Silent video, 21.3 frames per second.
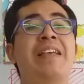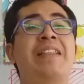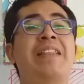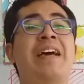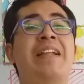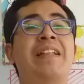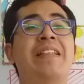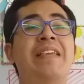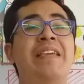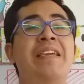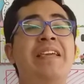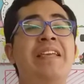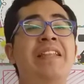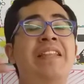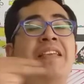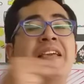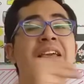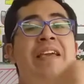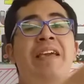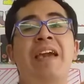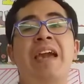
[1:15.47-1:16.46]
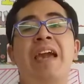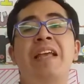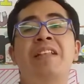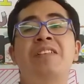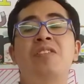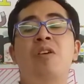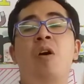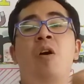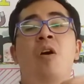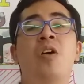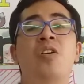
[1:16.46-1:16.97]
that
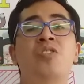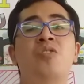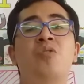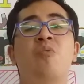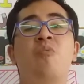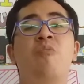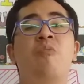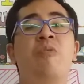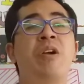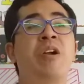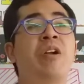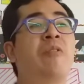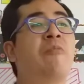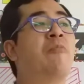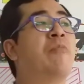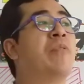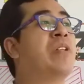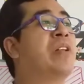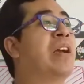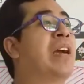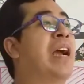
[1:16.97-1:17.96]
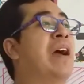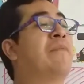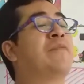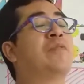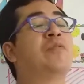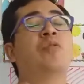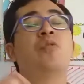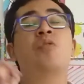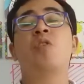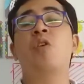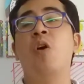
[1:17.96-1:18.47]
indicates us where we
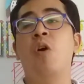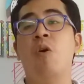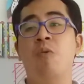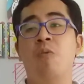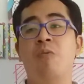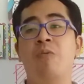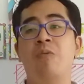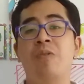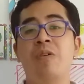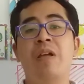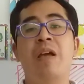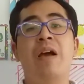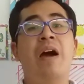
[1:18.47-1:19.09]
have to go.